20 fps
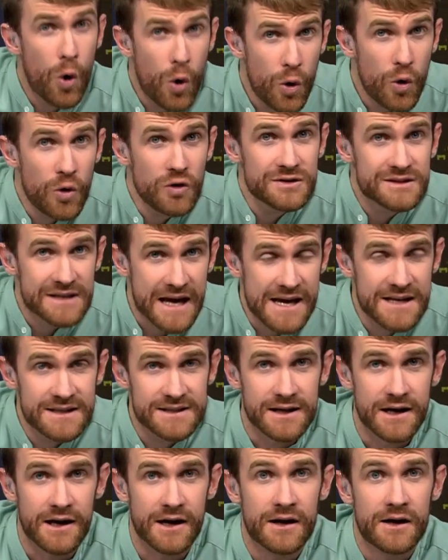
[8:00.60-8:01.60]
all
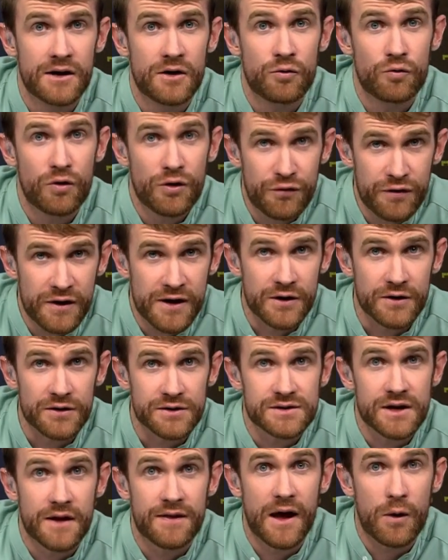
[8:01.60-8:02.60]
data
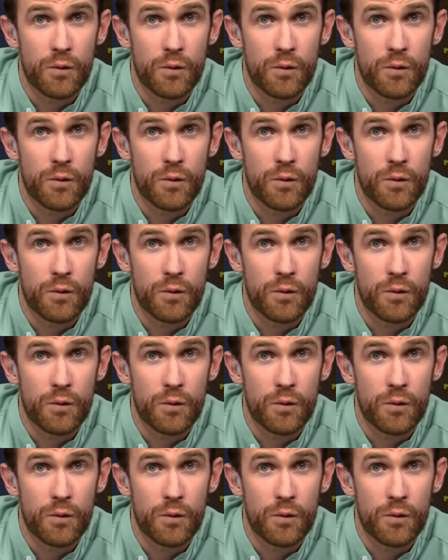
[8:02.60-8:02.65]
reveals